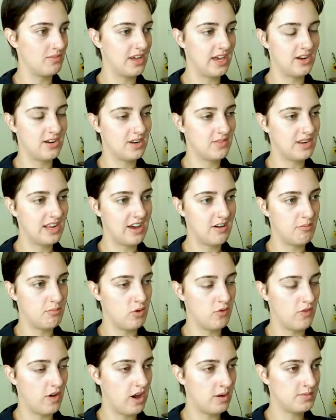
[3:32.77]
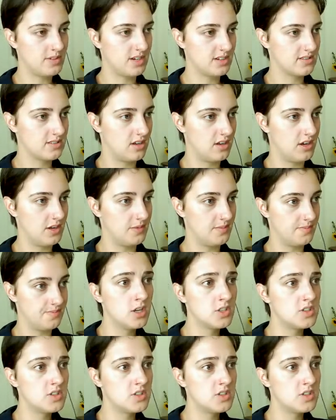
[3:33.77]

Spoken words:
I don't even have move objects on.